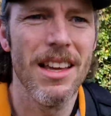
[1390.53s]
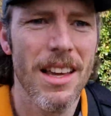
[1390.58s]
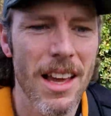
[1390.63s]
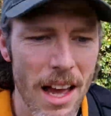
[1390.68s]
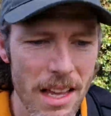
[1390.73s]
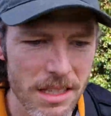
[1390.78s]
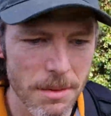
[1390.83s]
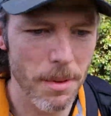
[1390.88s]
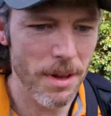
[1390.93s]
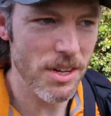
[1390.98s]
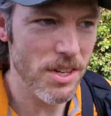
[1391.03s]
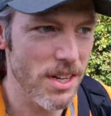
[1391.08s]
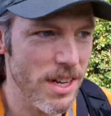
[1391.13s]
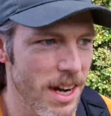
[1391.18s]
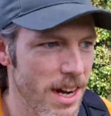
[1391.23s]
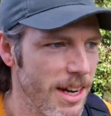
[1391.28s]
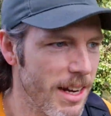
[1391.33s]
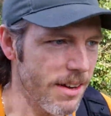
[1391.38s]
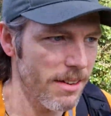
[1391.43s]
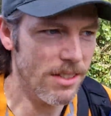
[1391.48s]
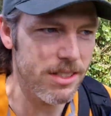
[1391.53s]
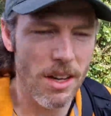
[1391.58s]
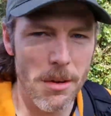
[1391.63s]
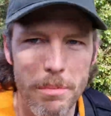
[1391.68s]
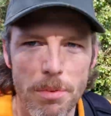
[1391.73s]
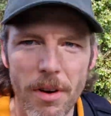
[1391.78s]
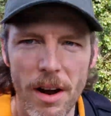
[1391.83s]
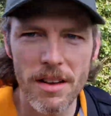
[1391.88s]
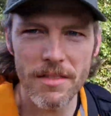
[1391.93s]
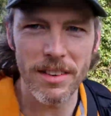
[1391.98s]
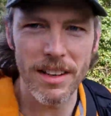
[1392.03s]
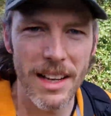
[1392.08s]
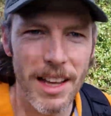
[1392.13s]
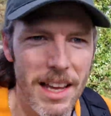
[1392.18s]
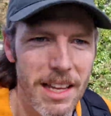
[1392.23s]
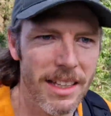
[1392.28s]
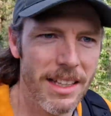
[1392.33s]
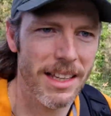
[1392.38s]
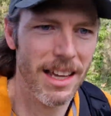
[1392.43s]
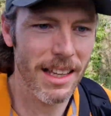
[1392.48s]
As I mentioned earlier, it's on private
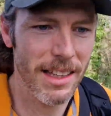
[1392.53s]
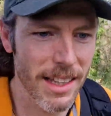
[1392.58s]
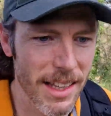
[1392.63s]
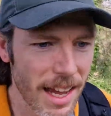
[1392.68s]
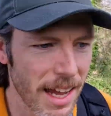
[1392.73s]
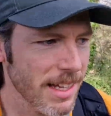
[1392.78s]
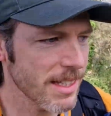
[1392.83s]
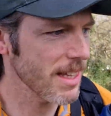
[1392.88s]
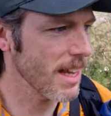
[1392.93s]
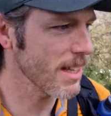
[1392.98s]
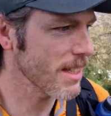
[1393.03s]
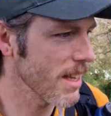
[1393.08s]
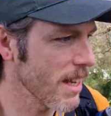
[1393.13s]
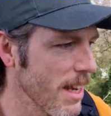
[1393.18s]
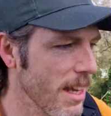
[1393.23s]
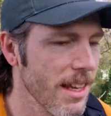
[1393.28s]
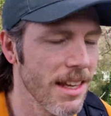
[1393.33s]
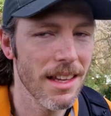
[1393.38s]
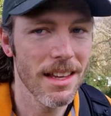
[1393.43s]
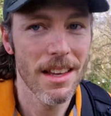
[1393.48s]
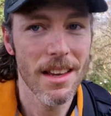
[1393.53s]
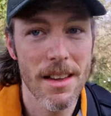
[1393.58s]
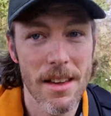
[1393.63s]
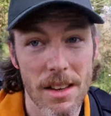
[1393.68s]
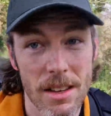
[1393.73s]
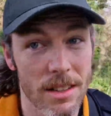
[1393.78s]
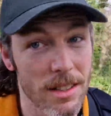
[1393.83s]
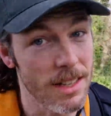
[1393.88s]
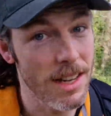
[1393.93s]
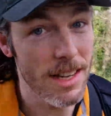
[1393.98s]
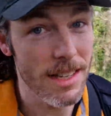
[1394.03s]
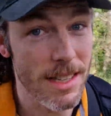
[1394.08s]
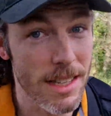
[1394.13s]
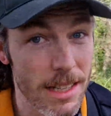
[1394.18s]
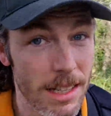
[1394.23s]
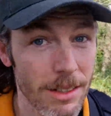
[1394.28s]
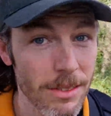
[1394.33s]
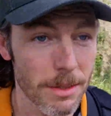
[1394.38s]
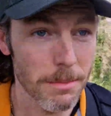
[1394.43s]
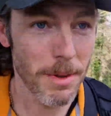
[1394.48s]
land. You can't access it unless you
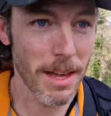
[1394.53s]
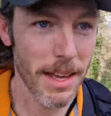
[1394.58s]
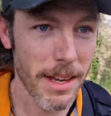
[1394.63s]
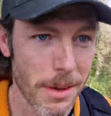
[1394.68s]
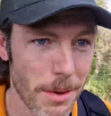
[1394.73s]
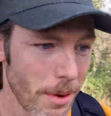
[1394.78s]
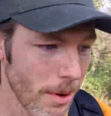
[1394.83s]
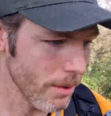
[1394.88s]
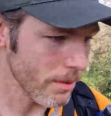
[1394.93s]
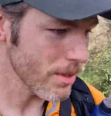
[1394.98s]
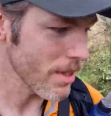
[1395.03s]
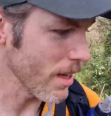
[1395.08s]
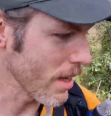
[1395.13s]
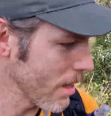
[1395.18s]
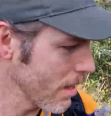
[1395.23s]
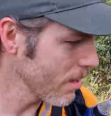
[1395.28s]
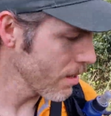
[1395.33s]
know the man who owns it.